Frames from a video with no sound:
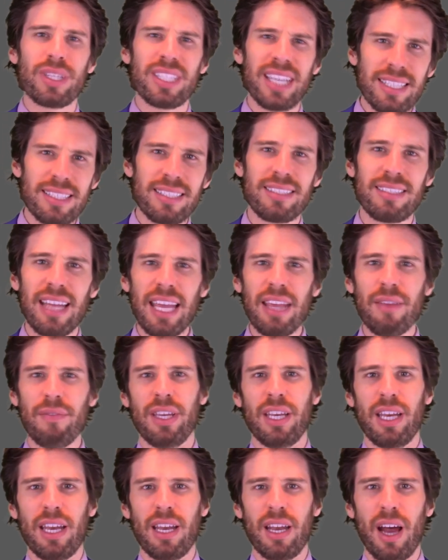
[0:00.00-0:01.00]
Was I
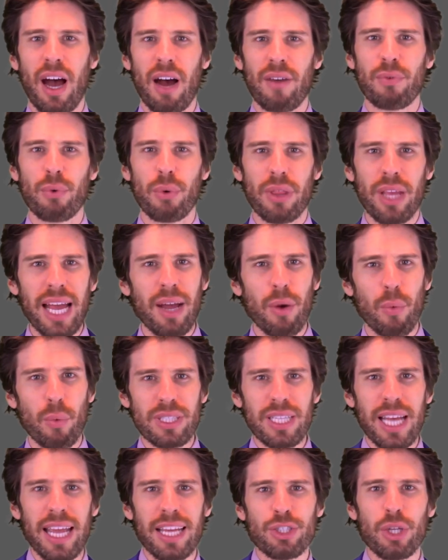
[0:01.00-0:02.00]
saving enough? Was I,
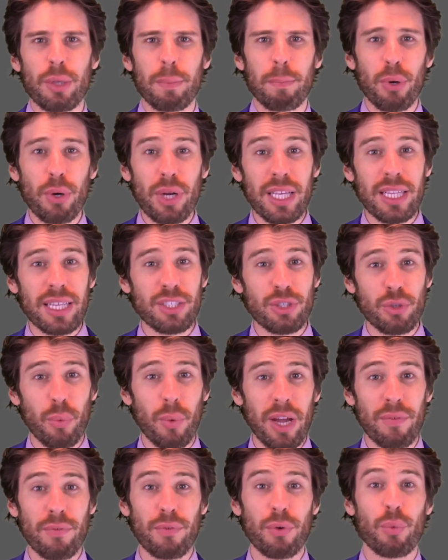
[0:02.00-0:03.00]
was I actually putting this
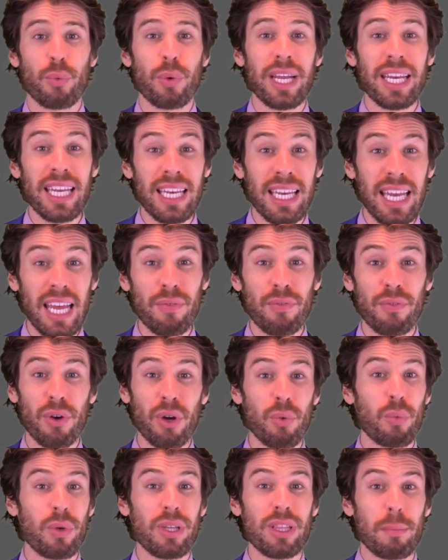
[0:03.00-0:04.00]
away for a rainy day
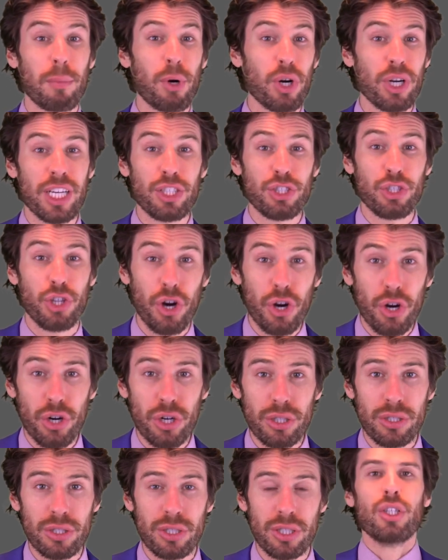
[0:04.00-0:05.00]
fund when the market
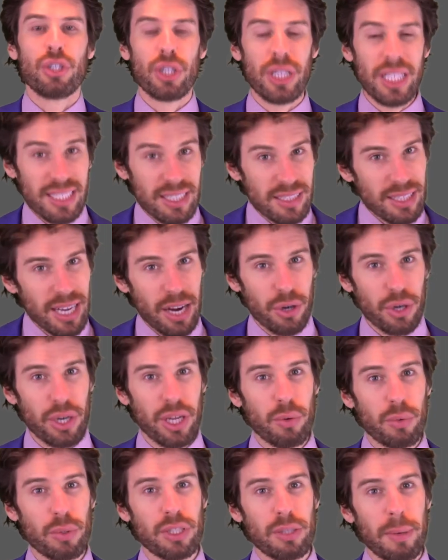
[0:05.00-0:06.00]
turns? So this entire
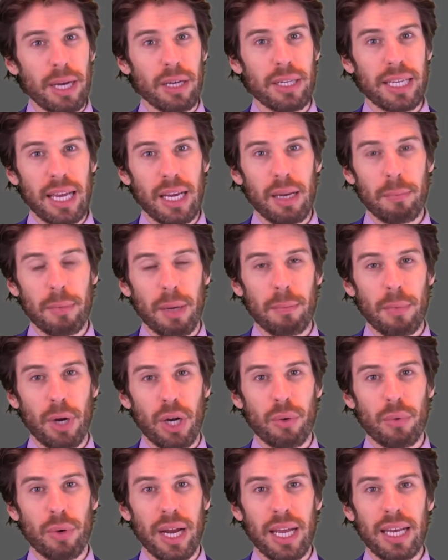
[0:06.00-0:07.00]
year was about getting my
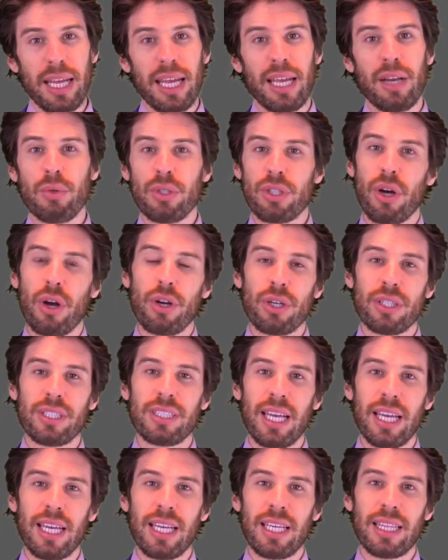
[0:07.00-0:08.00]
money right, and it was
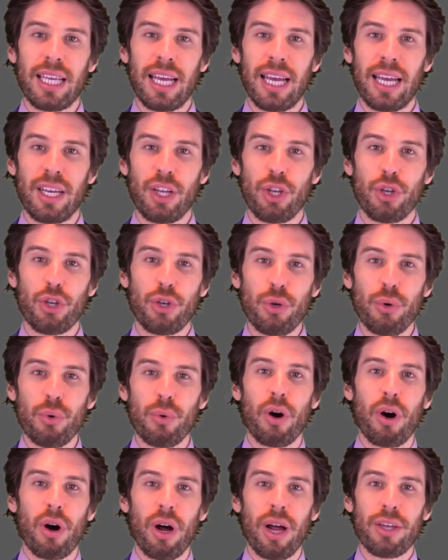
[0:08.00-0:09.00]
understanding that
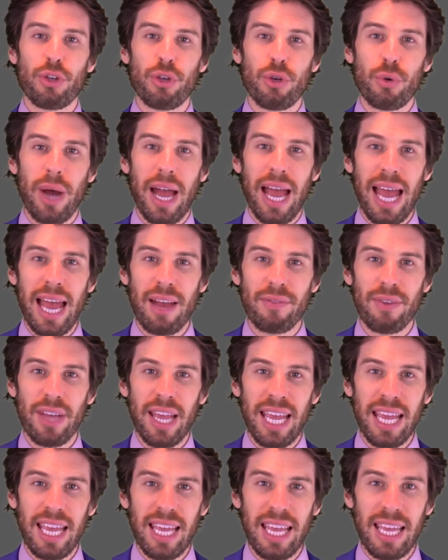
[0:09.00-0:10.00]
you, you have
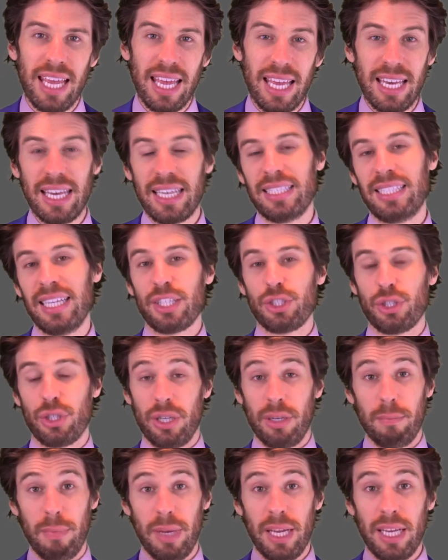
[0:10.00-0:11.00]
a, an
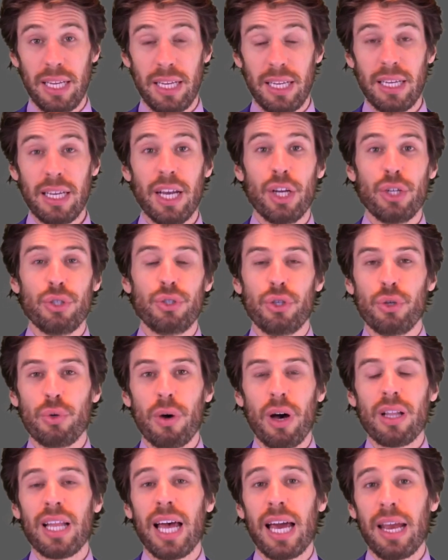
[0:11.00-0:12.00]
addiction, me, to
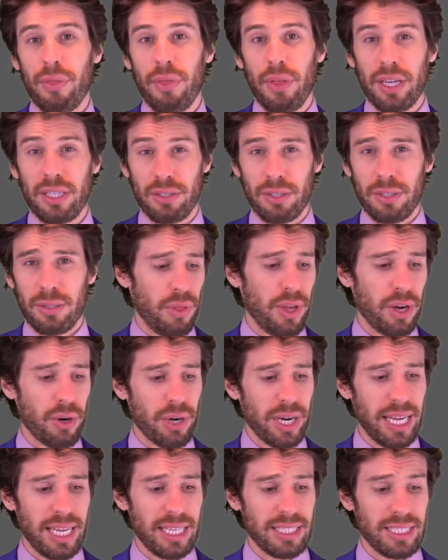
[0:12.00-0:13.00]
a lot of things.
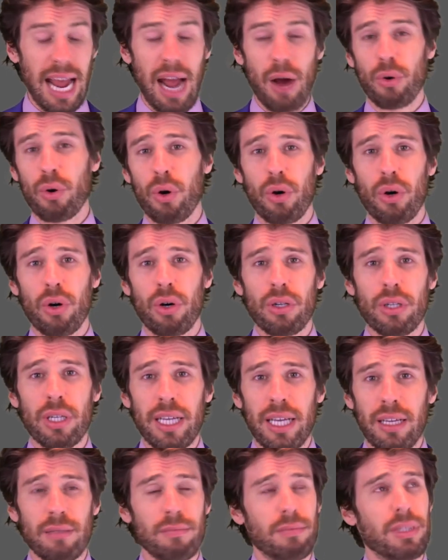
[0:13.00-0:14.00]
There is
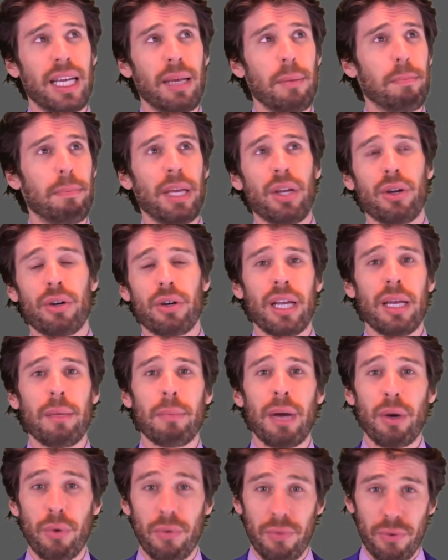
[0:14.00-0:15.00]
alcohol, say beer, in
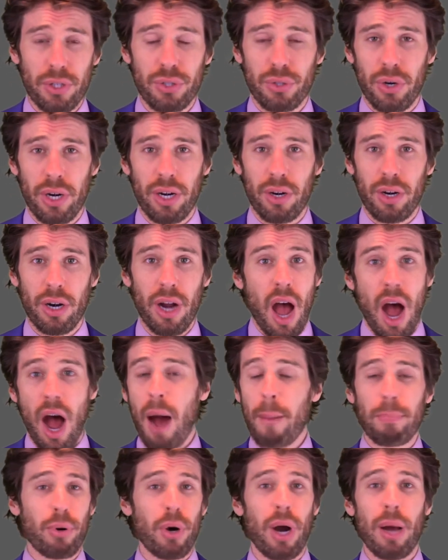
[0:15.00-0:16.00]
my refrigerator,
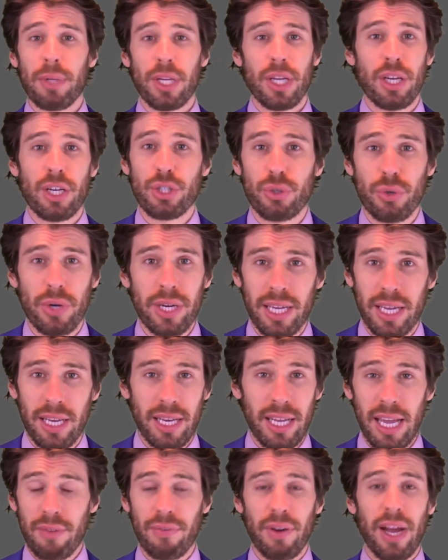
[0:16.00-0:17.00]
I'm probably gonna drink
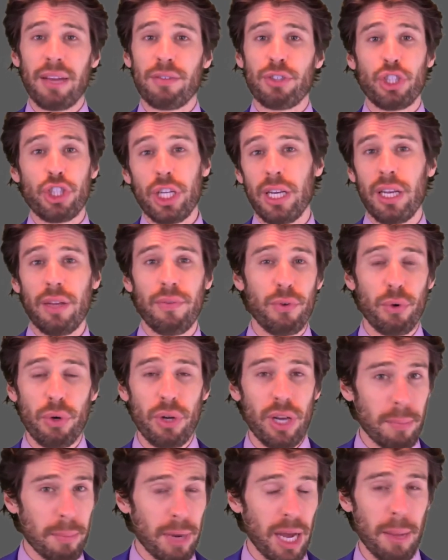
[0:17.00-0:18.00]
it. If I have shitty
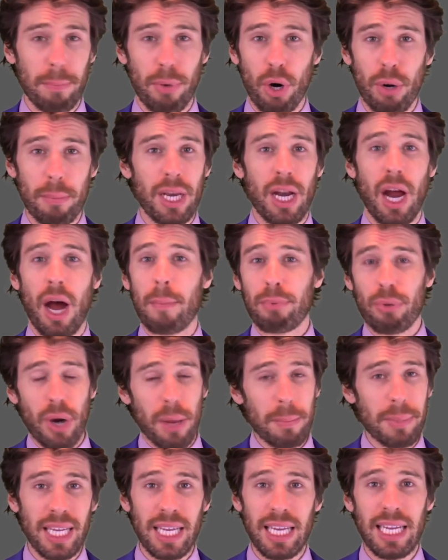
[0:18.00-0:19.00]
food in my apartment, I'm
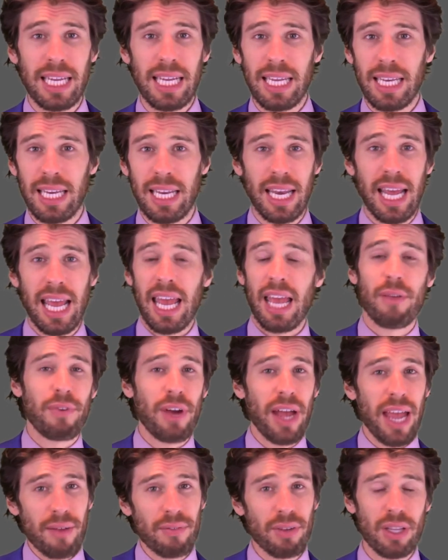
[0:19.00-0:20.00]
probably gonna eat it. If
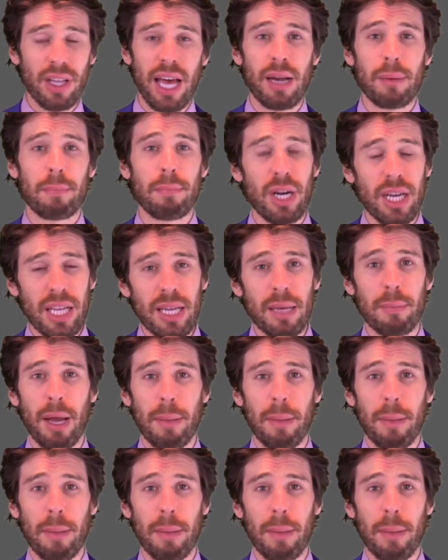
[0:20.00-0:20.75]
I have a lot of money in